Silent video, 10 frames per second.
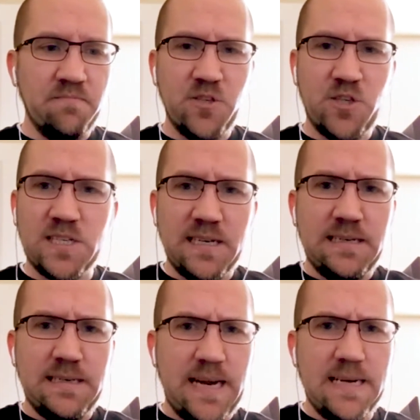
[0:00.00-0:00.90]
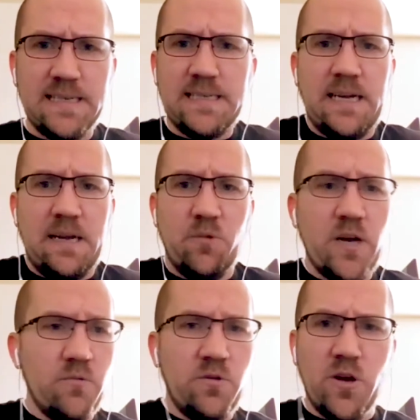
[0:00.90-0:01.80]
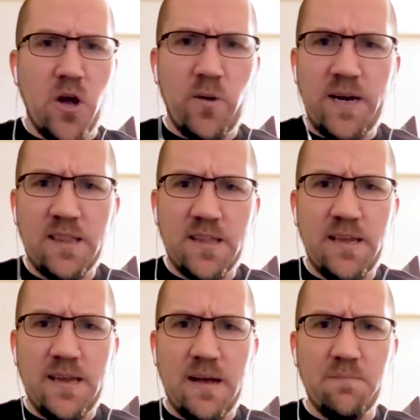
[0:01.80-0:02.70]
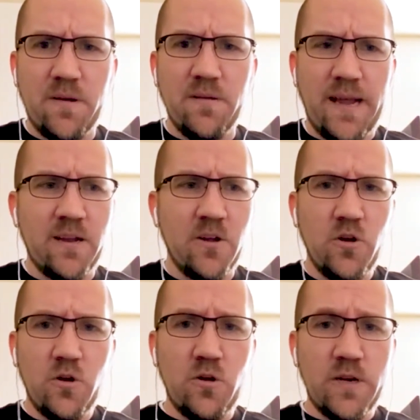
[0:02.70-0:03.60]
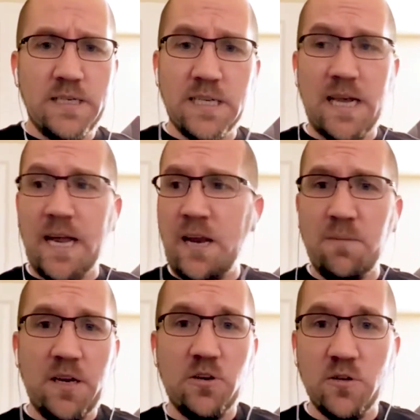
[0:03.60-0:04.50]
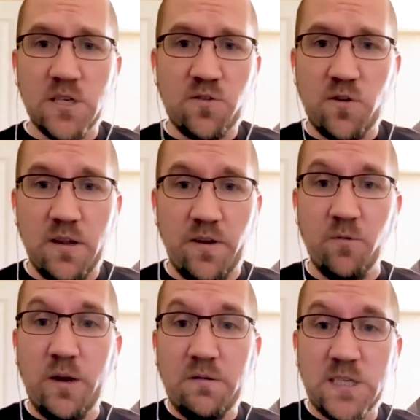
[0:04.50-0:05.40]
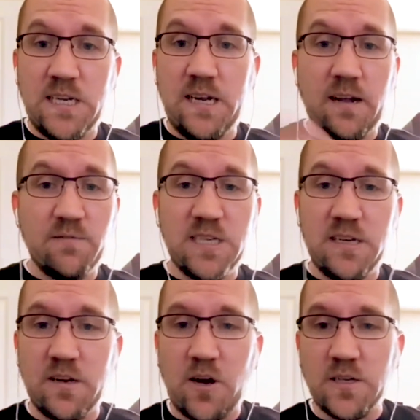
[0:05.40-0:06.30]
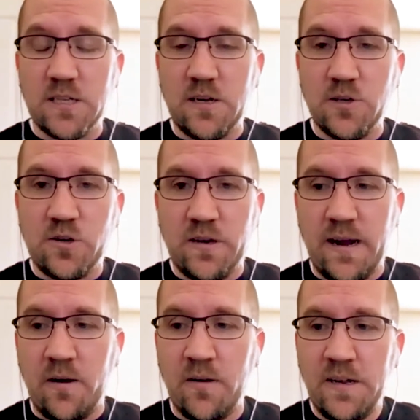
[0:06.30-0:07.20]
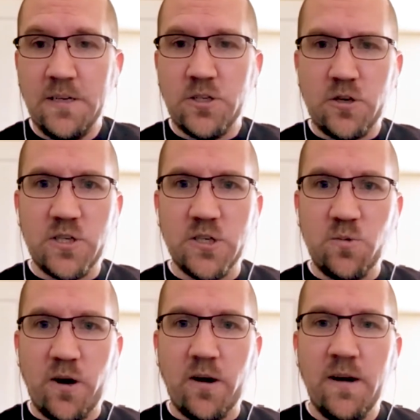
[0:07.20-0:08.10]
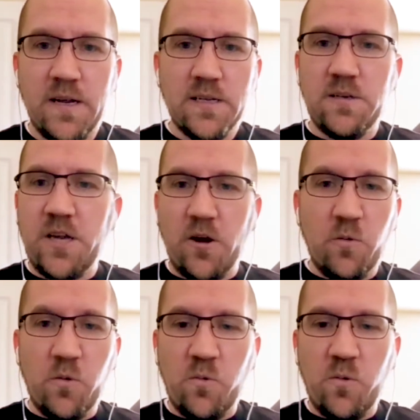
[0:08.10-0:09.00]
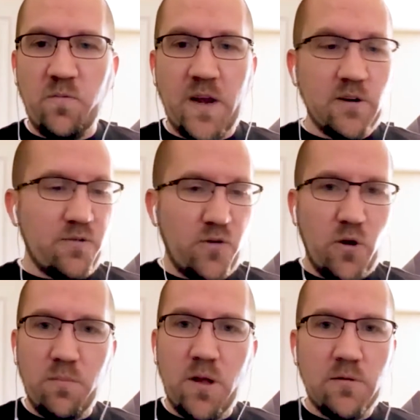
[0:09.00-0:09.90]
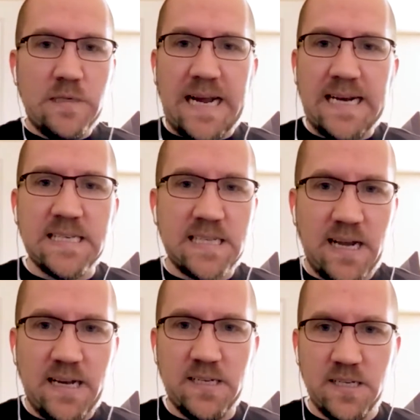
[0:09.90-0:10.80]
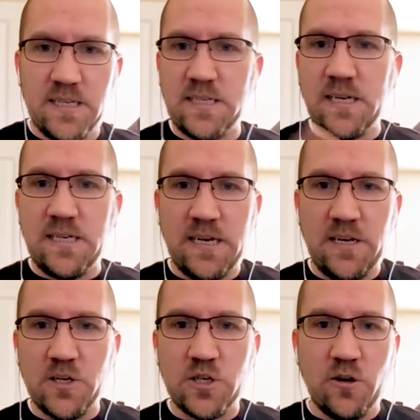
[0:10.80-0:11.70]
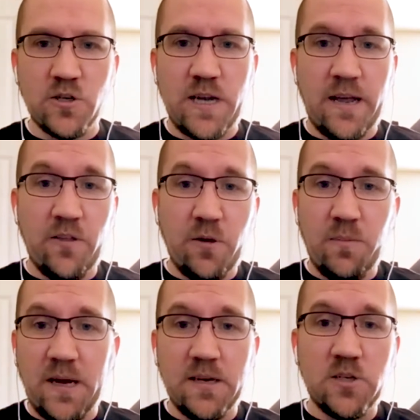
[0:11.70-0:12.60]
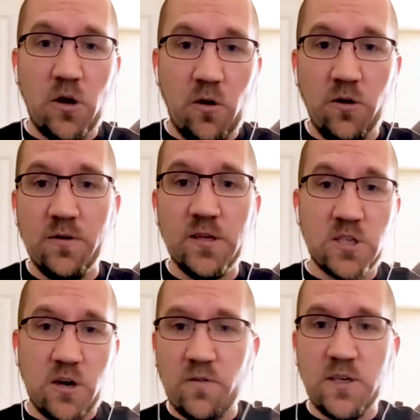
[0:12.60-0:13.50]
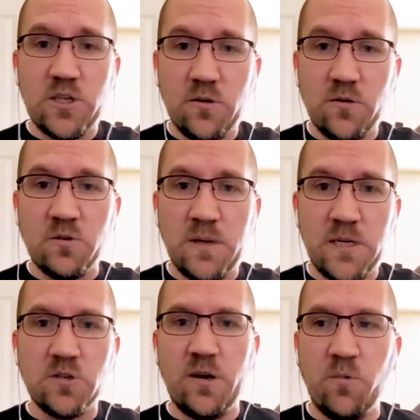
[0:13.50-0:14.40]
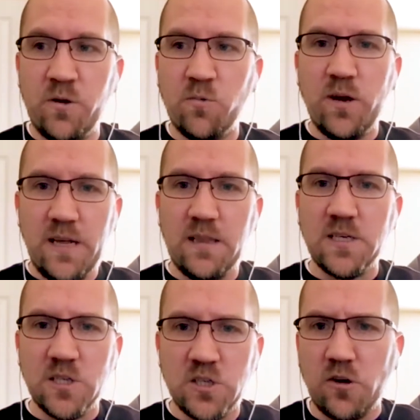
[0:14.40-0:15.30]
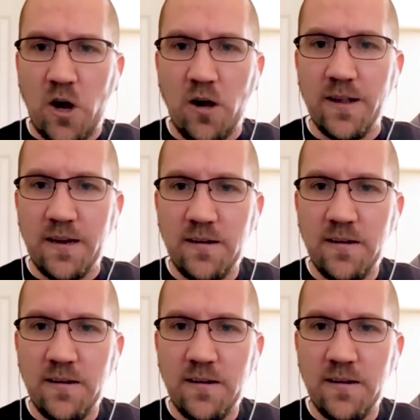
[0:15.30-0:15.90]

just a data team. We don't know anything yet, but like, does anybody do this for a living? I've seen across the country now churches where they're full-blown data scientists attending a church and they're being told serve in children's ministry when really this is their calling.